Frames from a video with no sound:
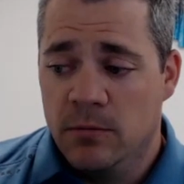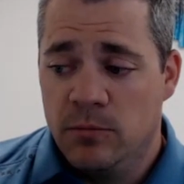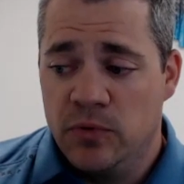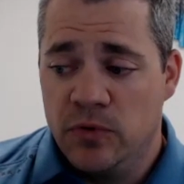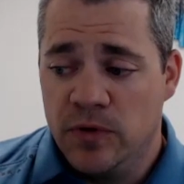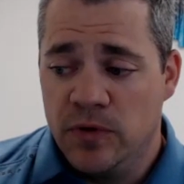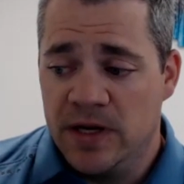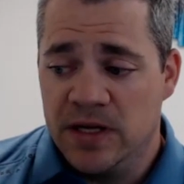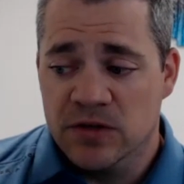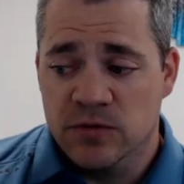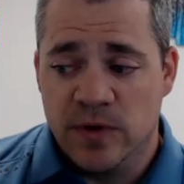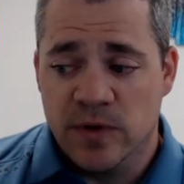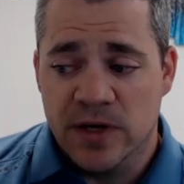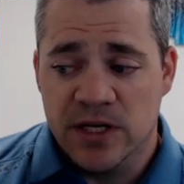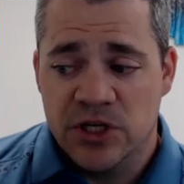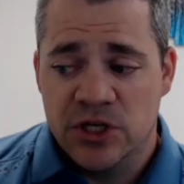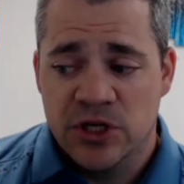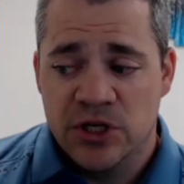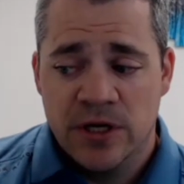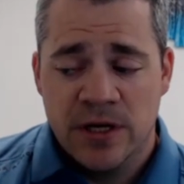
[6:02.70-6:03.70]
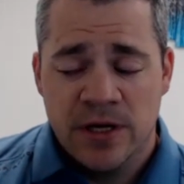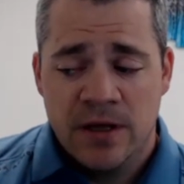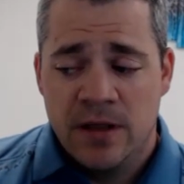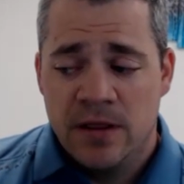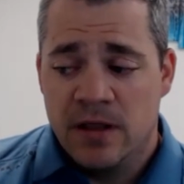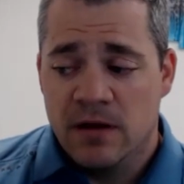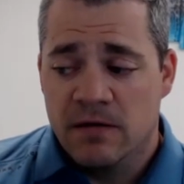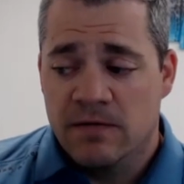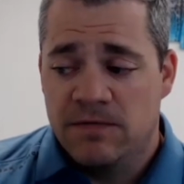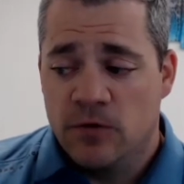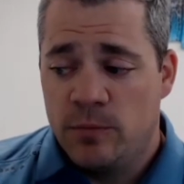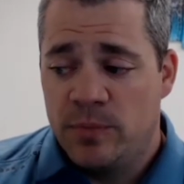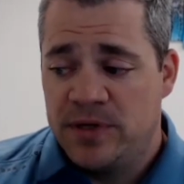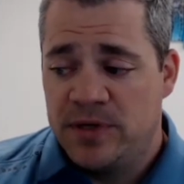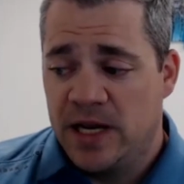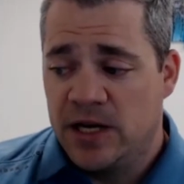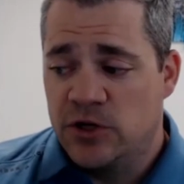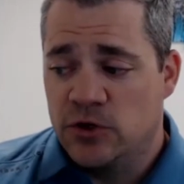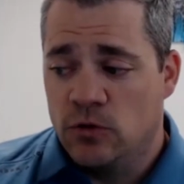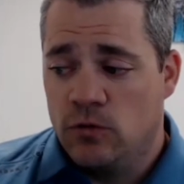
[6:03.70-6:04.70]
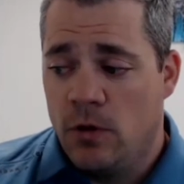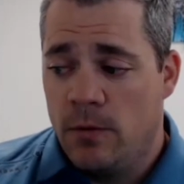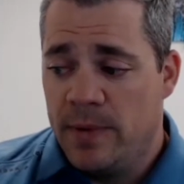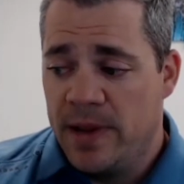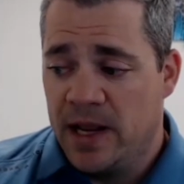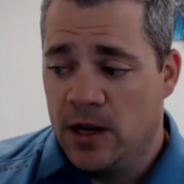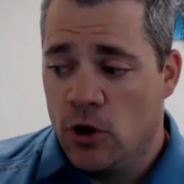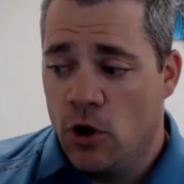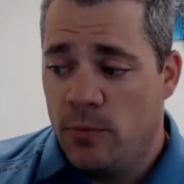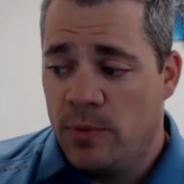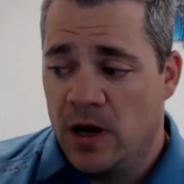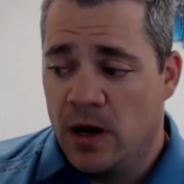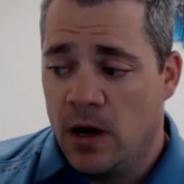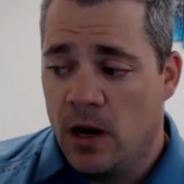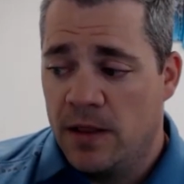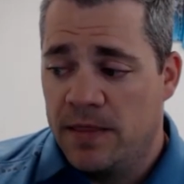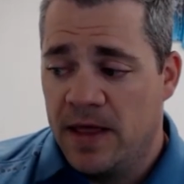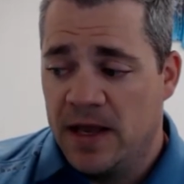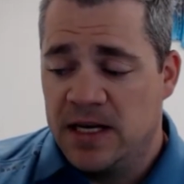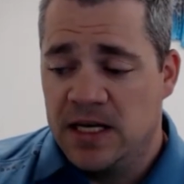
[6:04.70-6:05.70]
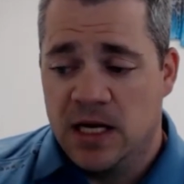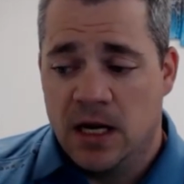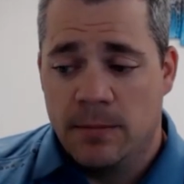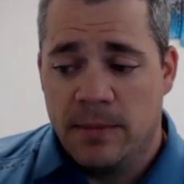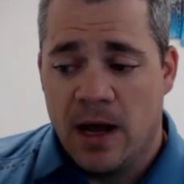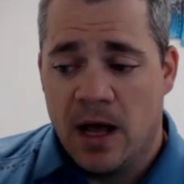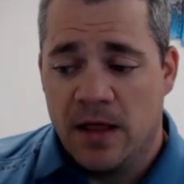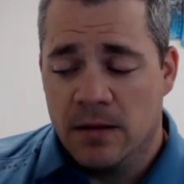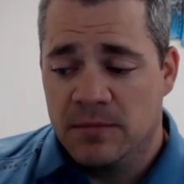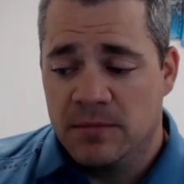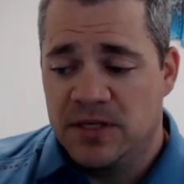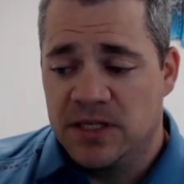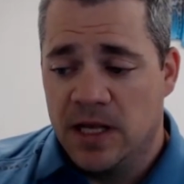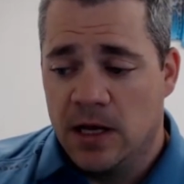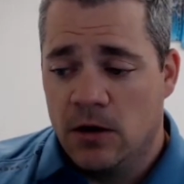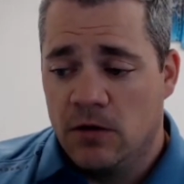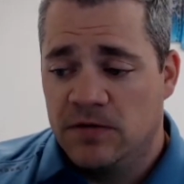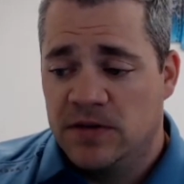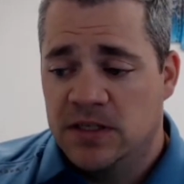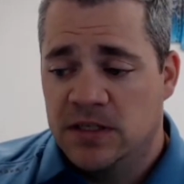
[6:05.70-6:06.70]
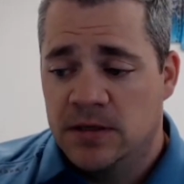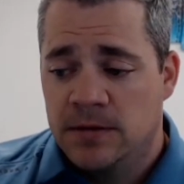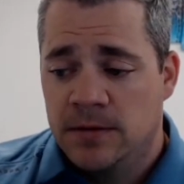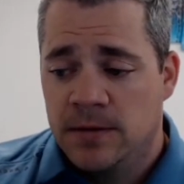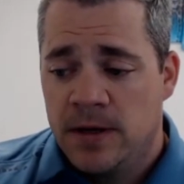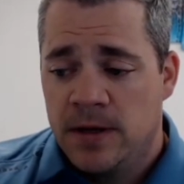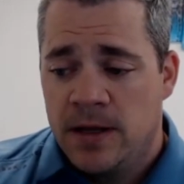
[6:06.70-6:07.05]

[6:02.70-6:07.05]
employees reach their full potential while being open and authentic about themselves,